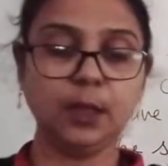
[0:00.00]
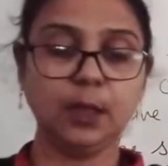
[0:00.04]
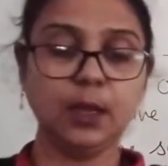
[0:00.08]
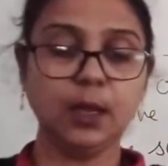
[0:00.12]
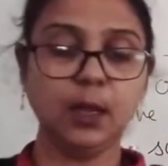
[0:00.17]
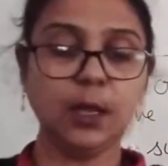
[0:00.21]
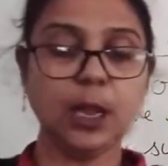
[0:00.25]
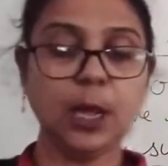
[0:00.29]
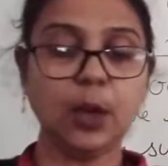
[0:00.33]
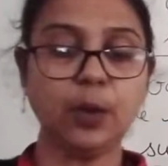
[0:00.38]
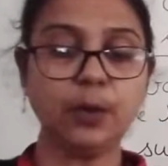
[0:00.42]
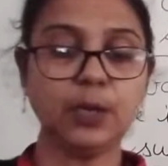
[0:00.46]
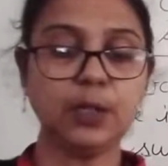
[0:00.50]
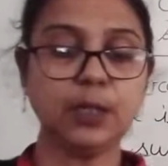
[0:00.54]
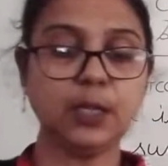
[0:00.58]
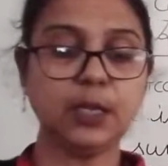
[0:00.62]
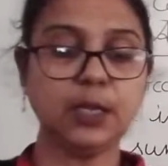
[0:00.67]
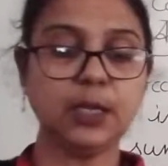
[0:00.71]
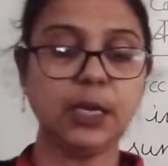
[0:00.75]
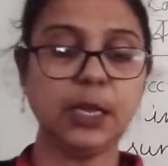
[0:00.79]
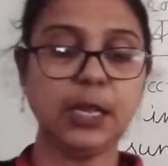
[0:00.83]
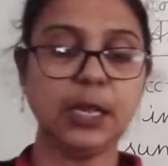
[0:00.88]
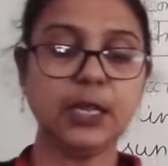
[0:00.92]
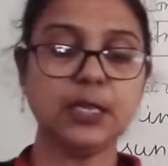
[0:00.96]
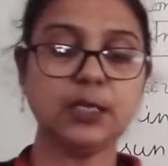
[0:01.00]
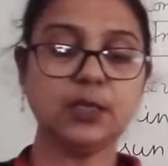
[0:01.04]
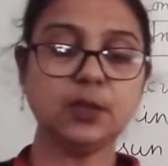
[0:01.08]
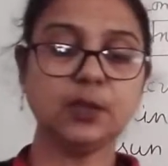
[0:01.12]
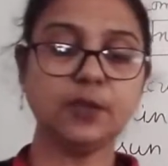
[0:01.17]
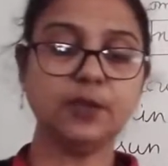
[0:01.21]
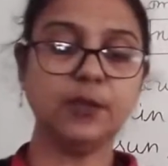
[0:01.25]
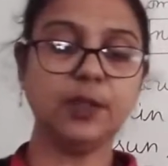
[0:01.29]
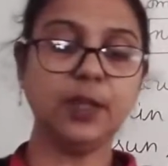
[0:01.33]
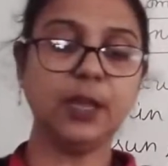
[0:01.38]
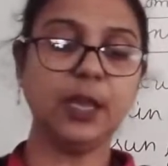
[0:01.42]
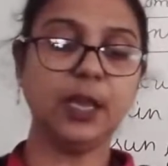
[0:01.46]
Now, in the days
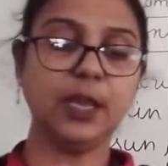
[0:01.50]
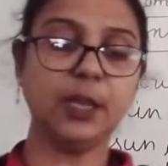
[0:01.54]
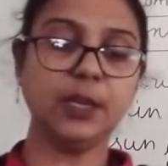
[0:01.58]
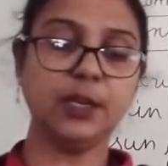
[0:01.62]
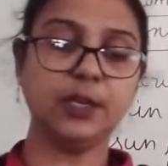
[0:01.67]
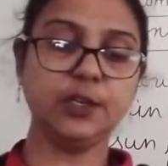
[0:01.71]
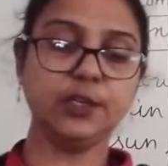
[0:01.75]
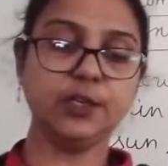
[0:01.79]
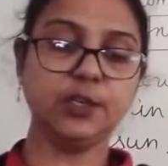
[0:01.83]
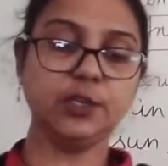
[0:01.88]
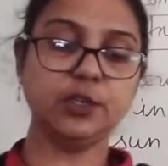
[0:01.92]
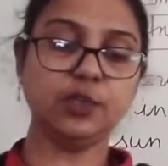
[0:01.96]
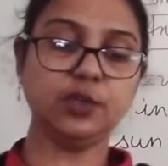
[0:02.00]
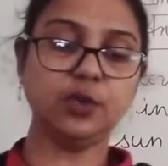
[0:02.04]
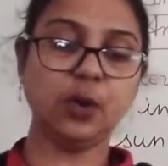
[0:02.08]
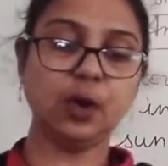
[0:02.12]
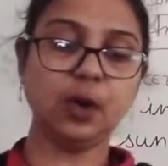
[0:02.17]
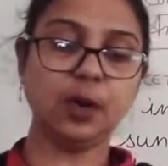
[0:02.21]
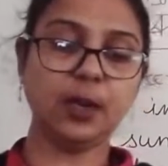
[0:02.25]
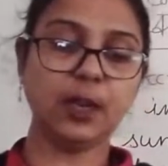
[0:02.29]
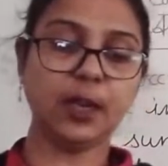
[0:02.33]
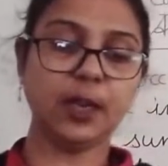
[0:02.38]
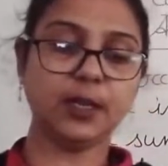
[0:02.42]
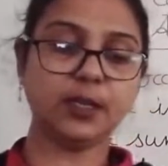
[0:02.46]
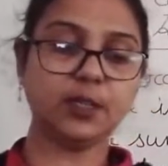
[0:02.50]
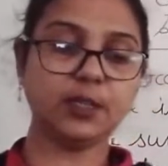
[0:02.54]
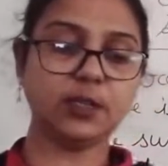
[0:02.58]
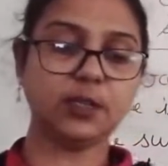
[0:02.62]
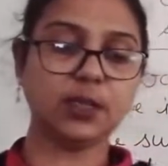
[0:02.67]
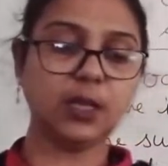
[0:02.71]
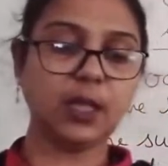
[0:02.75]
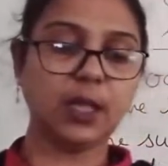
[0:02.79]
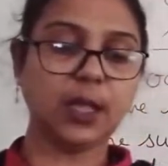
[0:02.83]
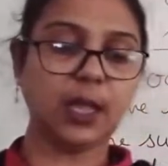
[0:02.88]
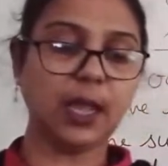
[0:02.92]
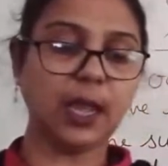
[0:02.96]
of the energy shortage
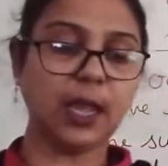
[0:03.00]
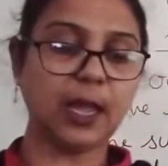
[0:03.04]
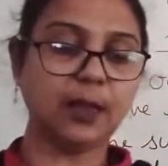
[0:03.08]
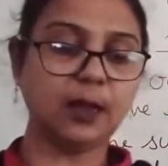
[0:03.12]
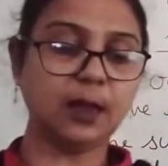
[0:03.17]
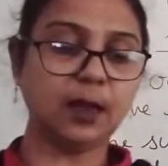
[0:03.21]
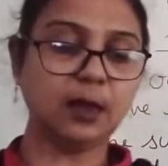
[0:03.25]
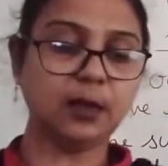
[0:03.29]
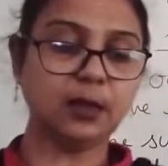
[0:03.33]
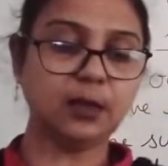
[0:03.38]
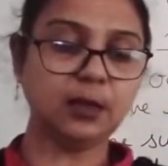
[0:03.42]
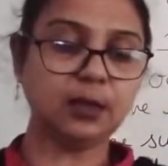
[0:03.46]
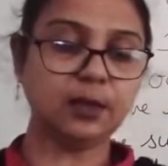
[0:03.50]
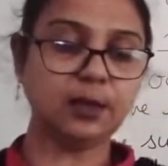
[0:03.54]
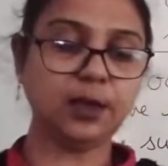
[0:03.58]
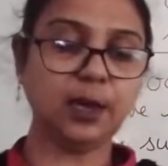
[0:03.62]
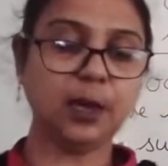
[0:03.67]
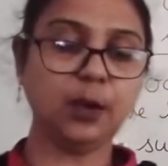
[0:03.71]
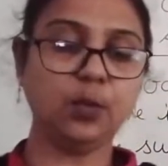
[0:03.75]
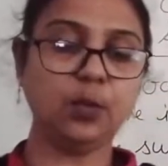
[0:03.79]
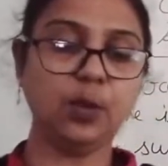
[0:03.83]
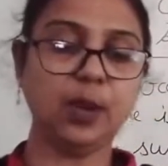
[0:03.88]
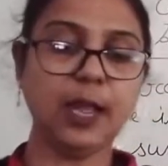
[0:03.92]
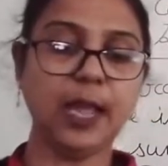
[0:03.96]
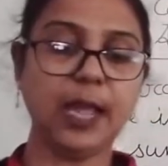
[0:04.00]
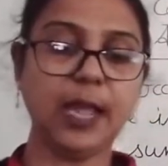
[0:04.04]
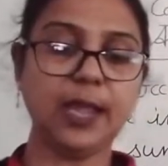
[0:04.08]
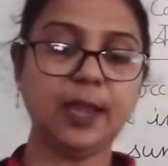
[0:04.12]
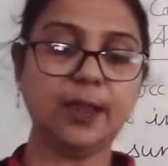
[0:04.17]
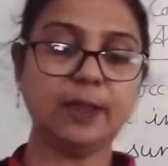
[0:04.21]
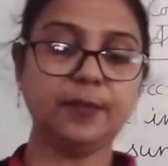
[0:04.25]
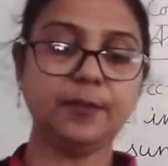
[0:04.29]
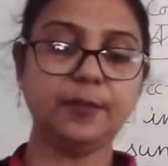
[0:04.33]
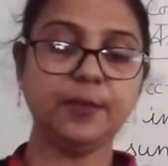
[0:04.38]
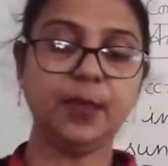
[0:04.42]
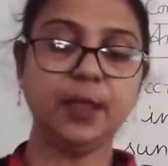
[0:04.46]
and underground
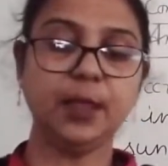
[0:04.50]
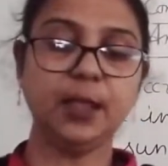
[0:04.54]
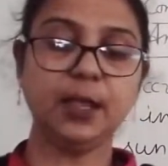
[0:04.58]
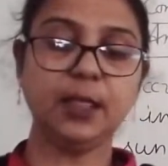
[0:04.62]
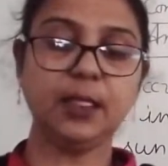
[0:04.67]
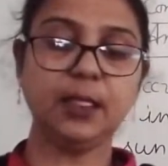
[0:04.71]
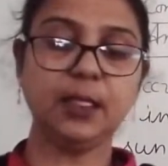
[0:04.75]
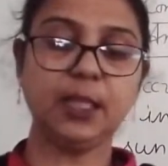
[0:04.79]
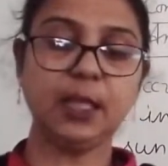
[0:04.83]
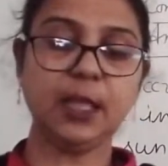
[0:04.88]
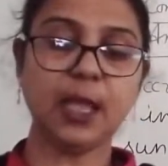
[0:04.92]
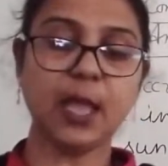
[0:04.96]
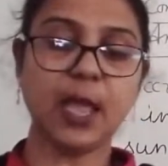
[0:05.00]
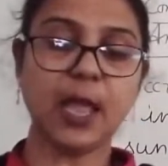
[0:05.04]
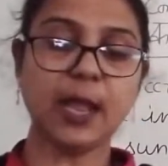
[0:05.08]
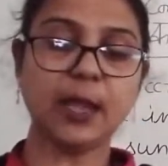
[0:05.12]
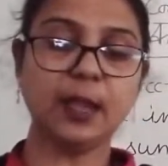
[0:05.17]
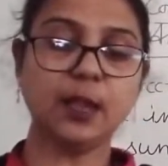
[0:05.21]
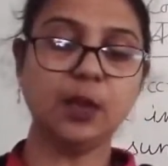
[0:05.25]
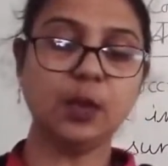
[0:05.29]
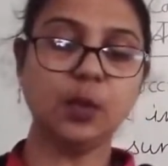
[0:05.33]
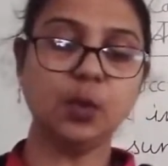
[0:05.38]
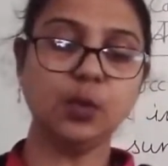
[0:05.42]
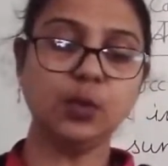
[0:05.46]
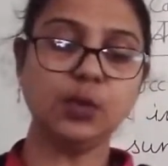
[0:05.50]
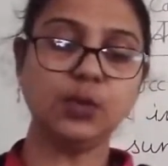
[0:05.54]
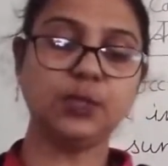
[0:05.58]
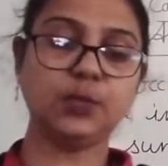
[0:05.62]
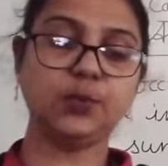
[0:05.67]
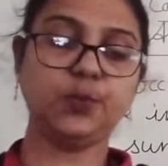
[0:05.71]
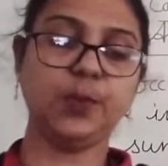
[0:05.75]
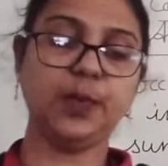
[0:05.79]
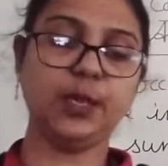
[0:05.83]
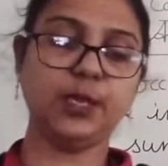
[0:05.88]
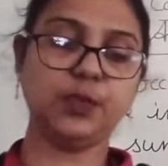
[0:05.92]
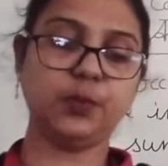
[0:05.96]
life, they had no
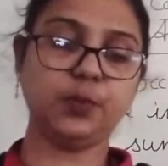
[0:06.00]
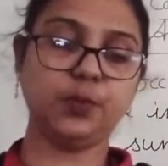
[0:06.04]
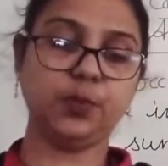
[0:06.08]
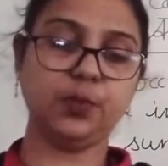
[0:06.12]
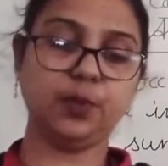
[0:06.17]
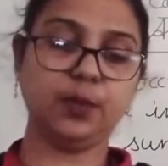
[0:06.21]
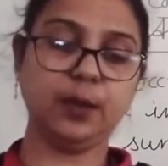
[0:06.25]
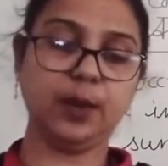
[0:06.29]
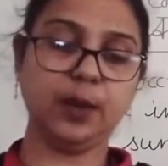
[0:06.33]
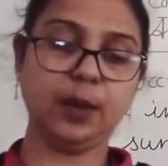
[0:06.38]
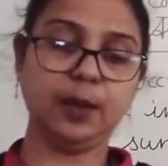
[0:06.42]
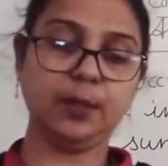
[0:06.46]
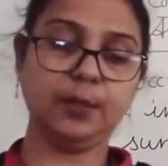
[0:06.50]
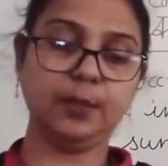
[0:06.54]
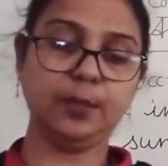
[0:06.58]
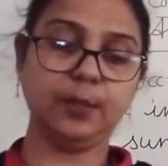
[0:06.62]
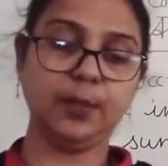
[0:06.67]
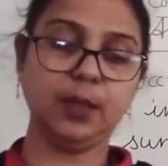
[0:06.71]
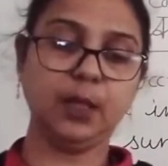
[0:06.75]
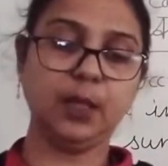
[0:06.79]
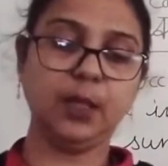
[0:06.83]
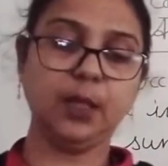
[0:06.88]
space program.